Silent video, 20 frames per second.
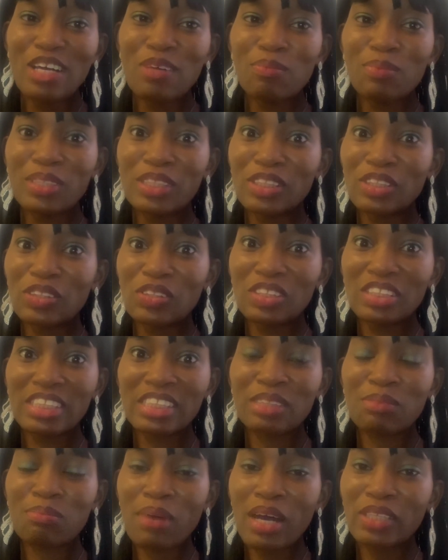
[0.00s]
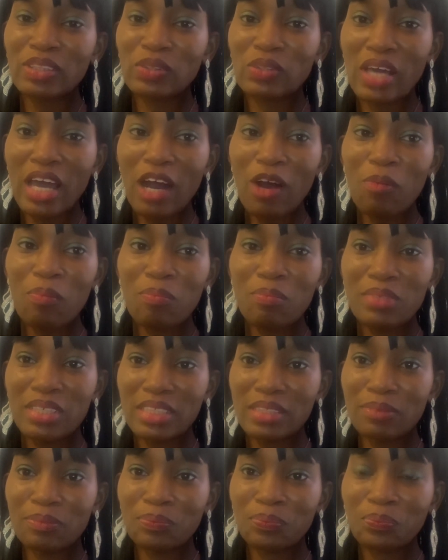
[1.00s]
Please use this man to help
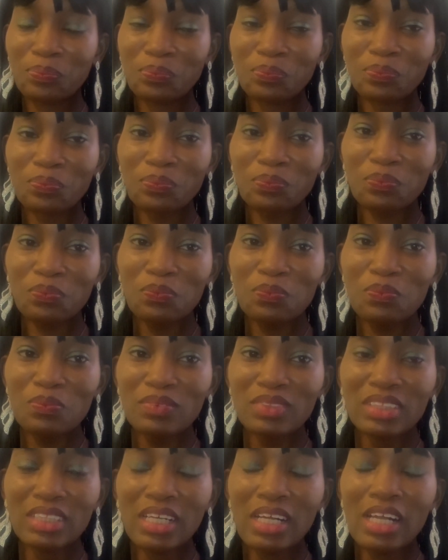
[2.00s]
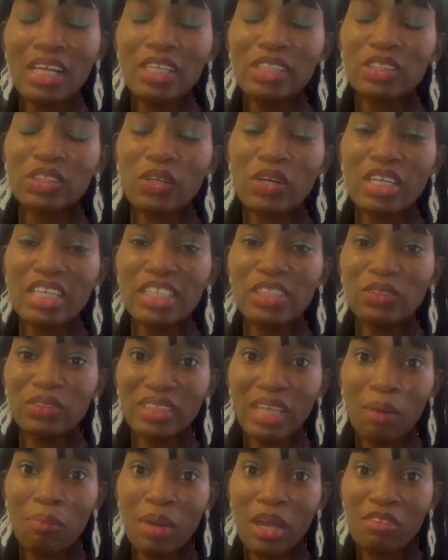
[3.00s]
me. So he
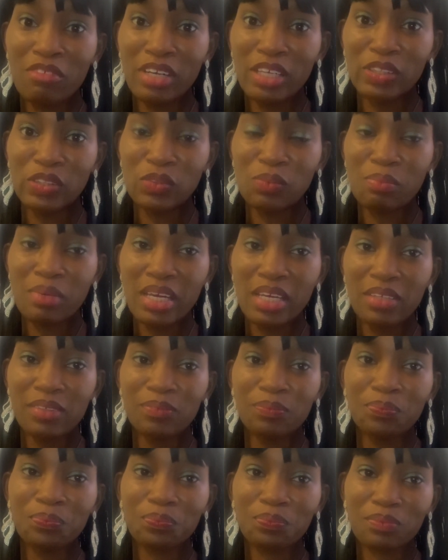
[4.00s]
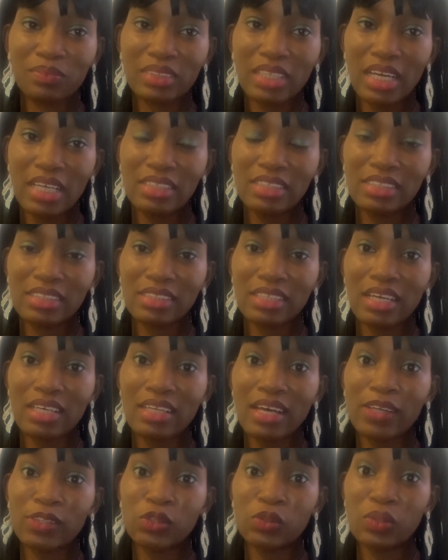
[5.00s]
looked at my resume and he
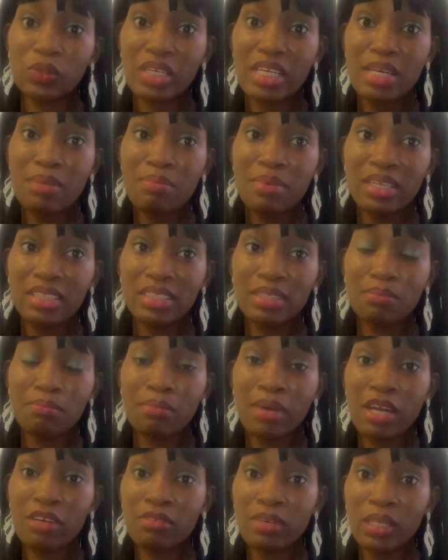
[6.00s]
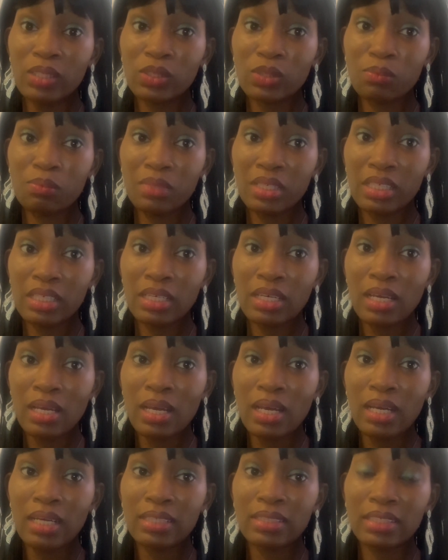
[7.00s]
said I should email him my resume,
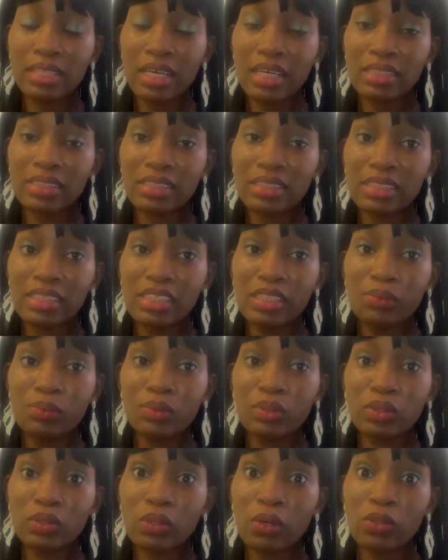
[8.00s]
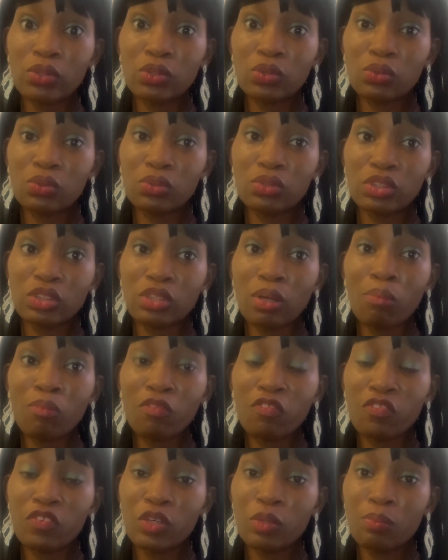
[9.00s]
that he would talk to some
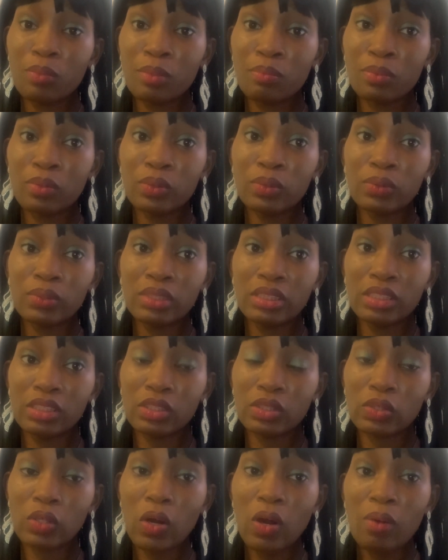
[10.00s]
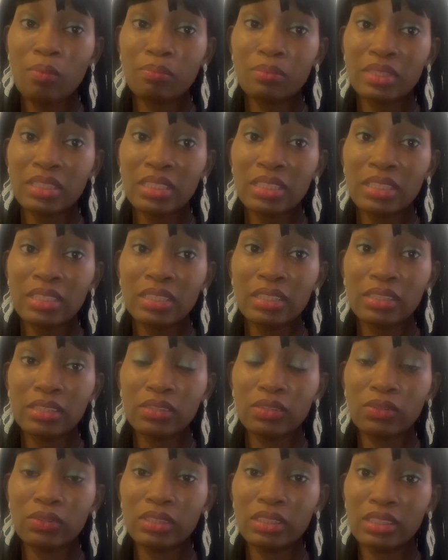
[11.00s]
few people in his company, you
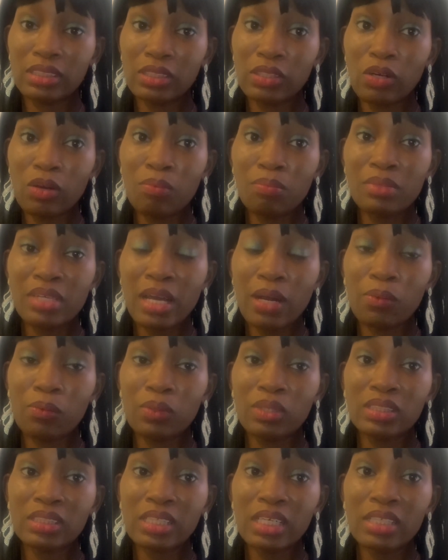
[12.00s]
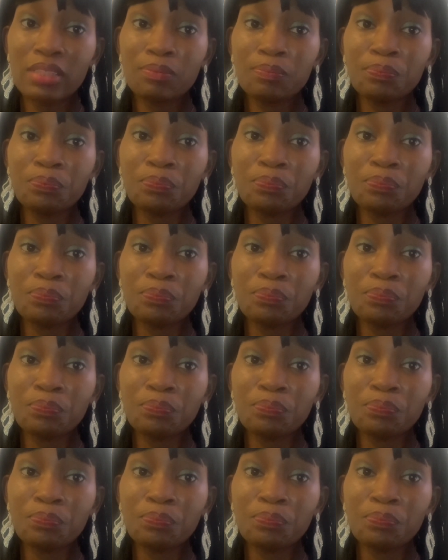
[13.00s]
know, in the company I wanted,